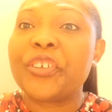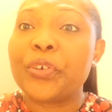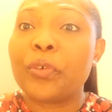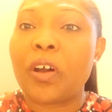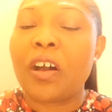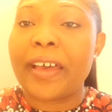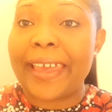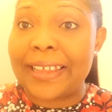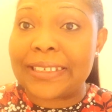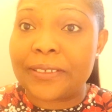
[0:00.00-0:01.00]
you are
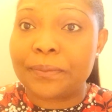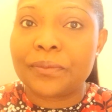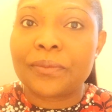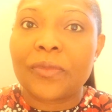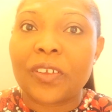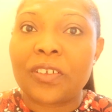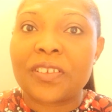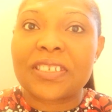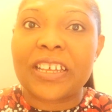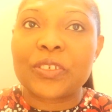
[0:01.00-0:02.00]
heading,
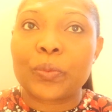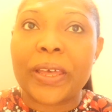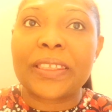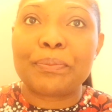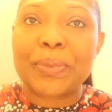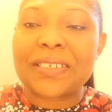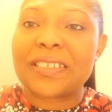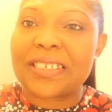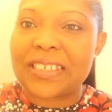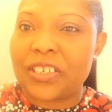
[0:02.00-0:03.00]
understands where the
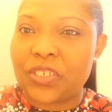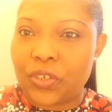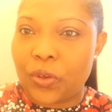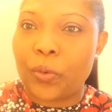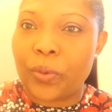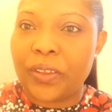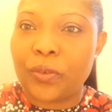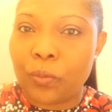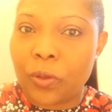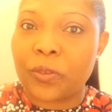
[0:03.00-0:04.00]
business is going,
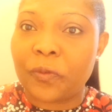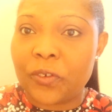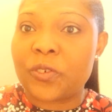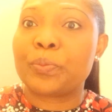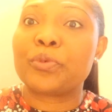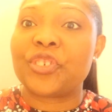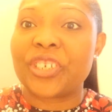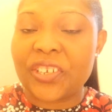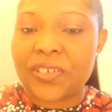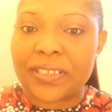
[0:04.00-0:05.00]
what the future
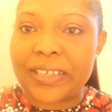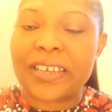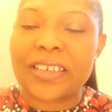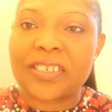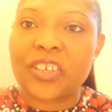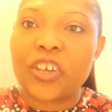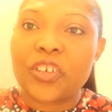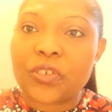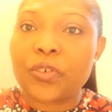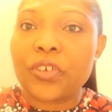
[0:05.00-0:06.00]
projection is.
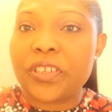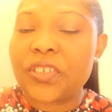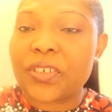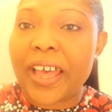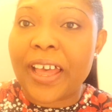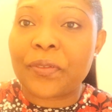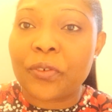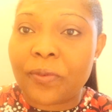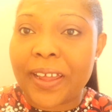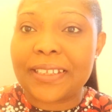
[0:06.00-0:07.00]
So you need to have
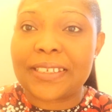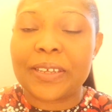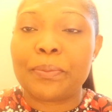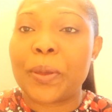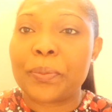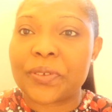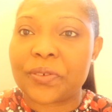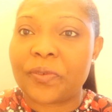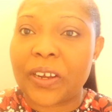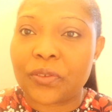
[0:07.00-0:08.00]
the right team members
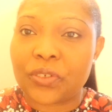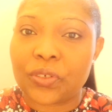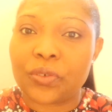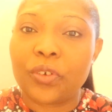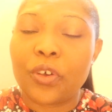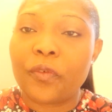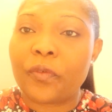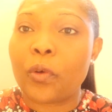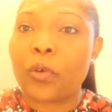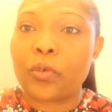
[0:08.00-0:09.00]
around you
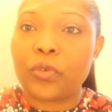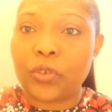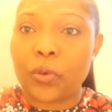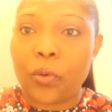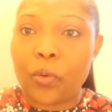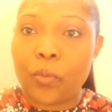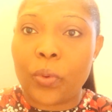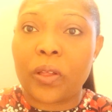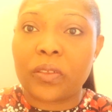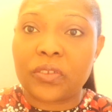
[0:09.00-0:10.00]
for your
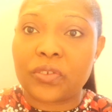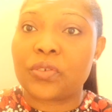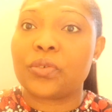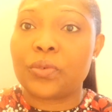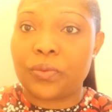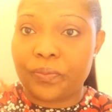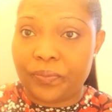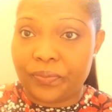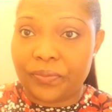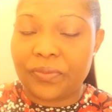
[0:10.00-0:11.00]
wealth to
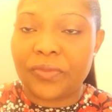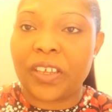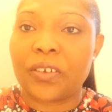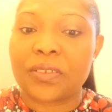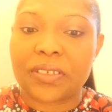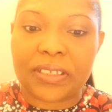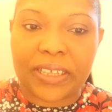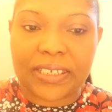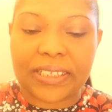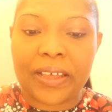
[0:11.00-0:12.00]
get onto the
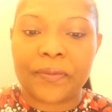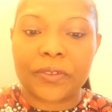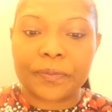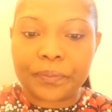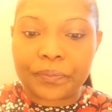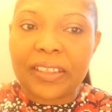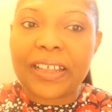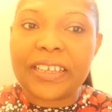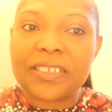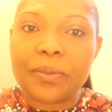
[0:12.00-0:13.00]
next level.
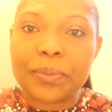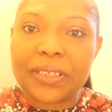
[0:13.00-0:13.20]
That is number